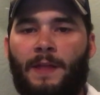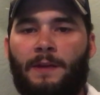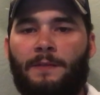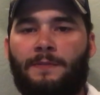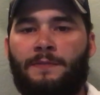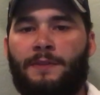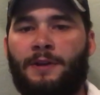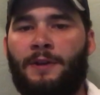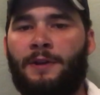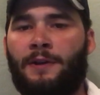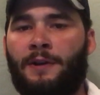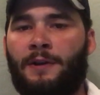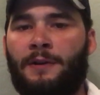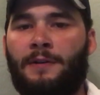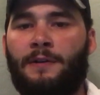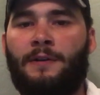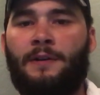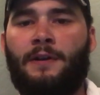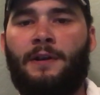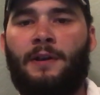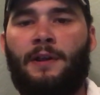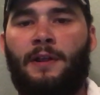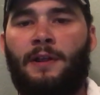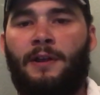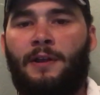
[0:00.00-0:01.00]
Third,
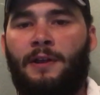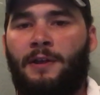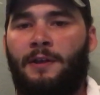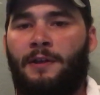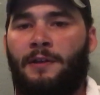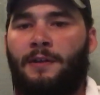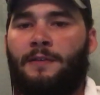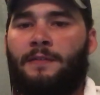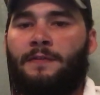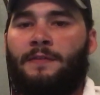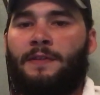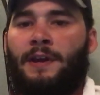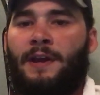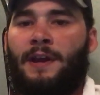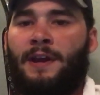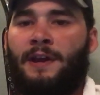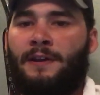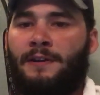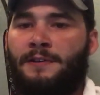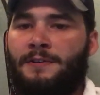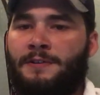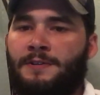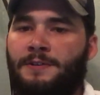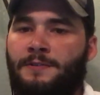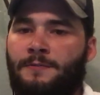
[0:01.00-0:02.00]
the
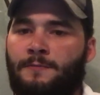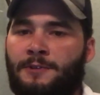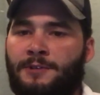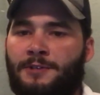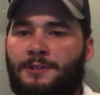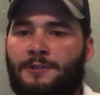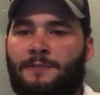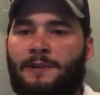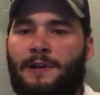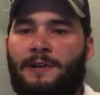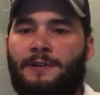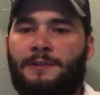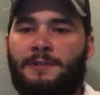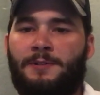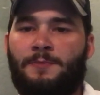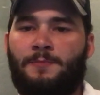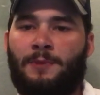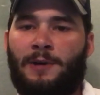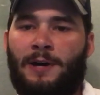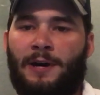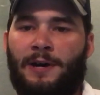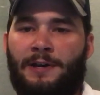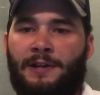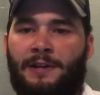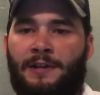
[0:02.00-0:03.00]
hairs which surround its
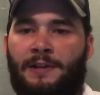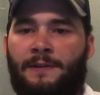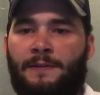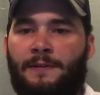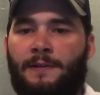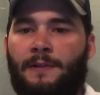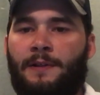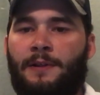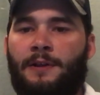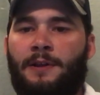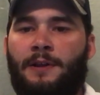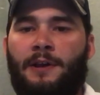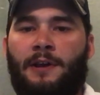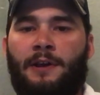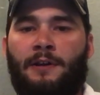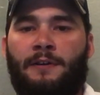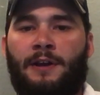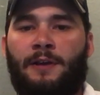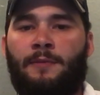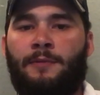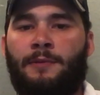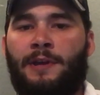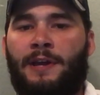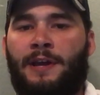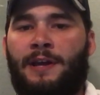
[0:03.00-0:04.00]
body and are
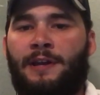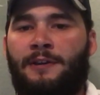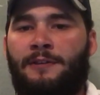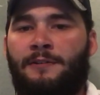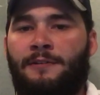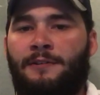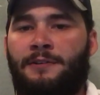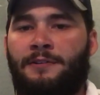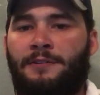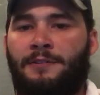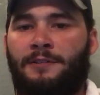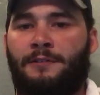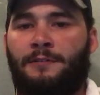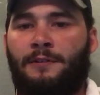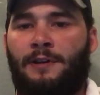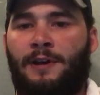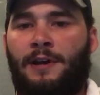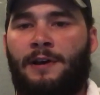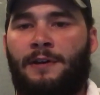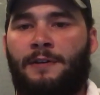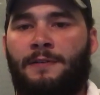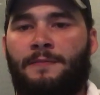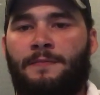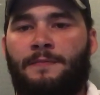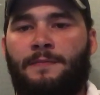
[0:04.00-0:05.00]
able to anchor it into the
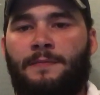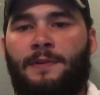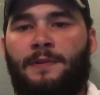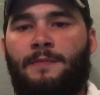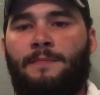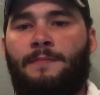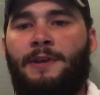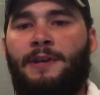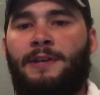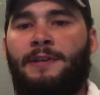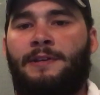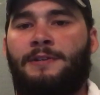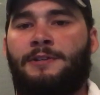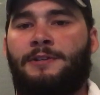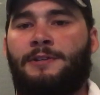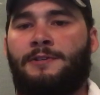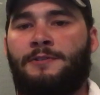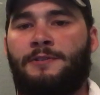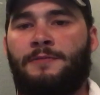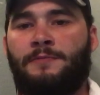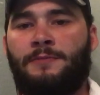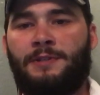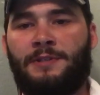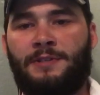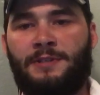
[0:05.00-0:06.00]
ground make it
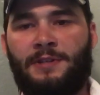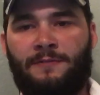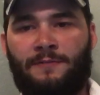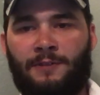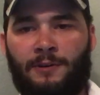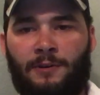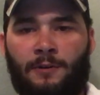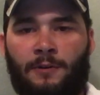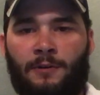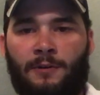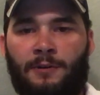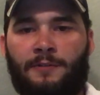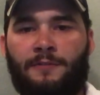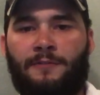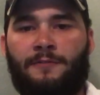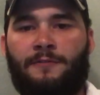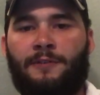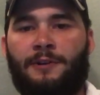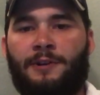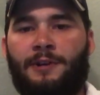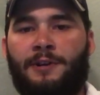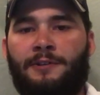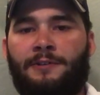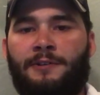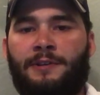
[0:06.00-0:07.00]
extremely difficult
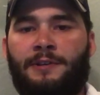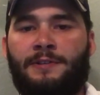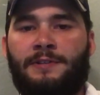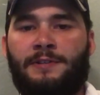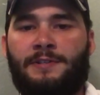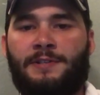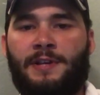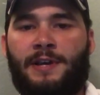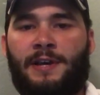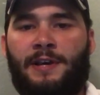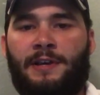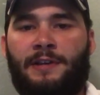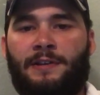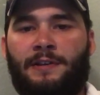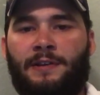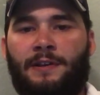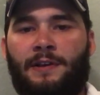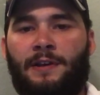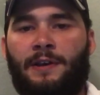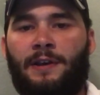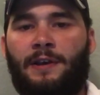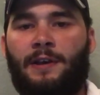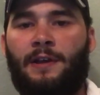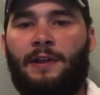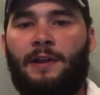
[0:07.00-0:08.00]
for another insect
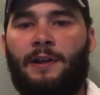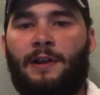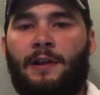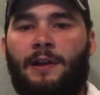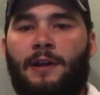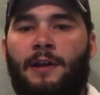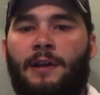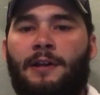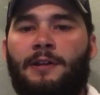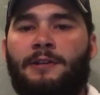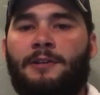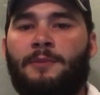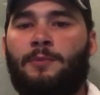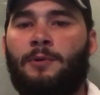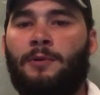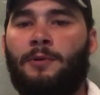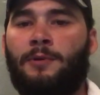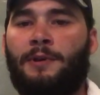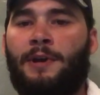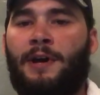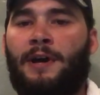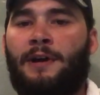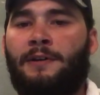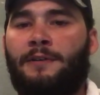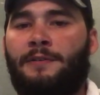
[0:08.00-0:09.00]
to
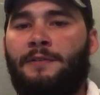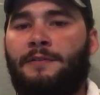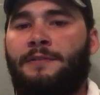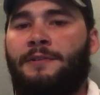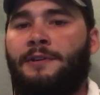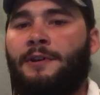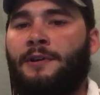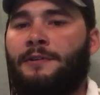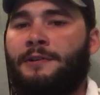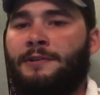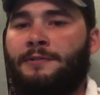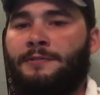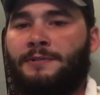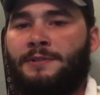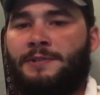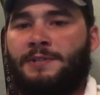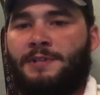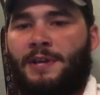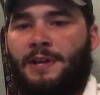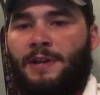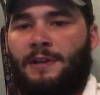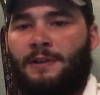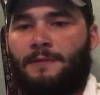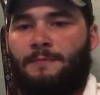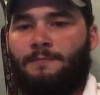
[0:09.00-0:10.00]
pull out the already loose
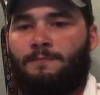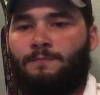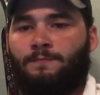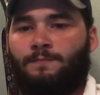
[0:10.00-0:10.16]
sand.